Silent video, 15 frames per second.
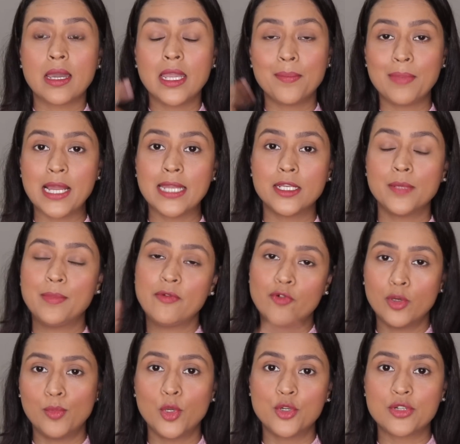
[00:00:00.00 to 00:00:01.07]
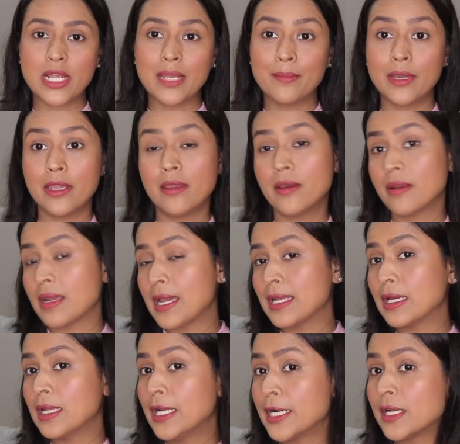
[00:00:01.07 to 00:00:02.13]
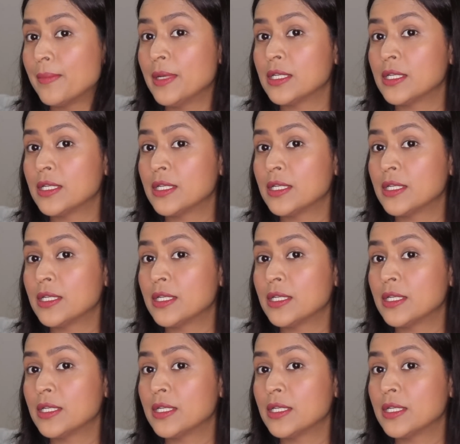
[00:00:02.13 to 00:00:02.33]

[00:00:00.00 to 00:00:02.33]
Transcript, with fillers: I applied it before blow drying my hair and a little